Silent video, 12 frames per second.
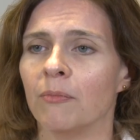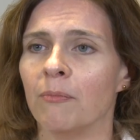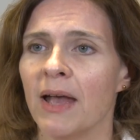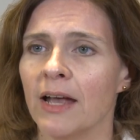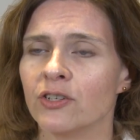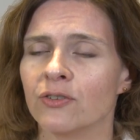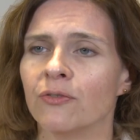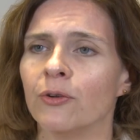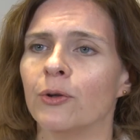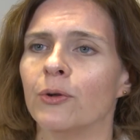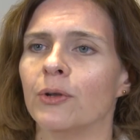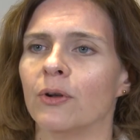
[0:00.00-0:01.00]
mashed
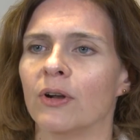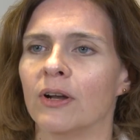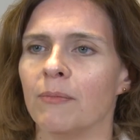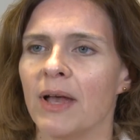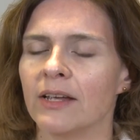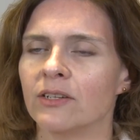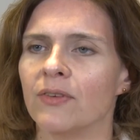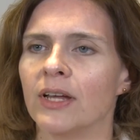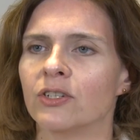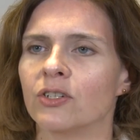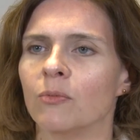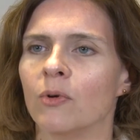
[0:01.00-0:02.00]
fruit or mashed
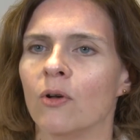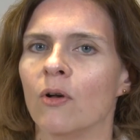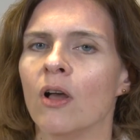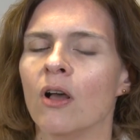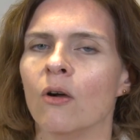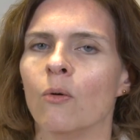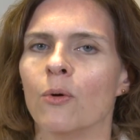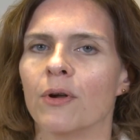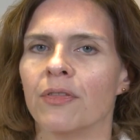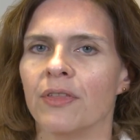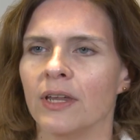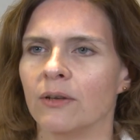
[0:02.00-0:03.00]
vegetable
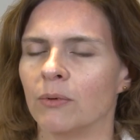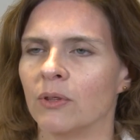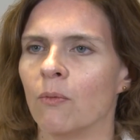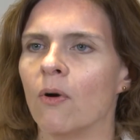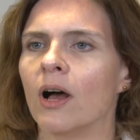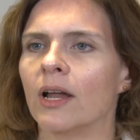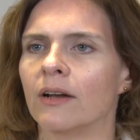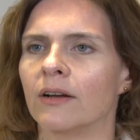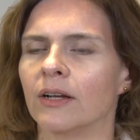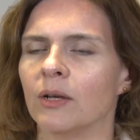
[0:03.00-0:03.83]
or thinned with water.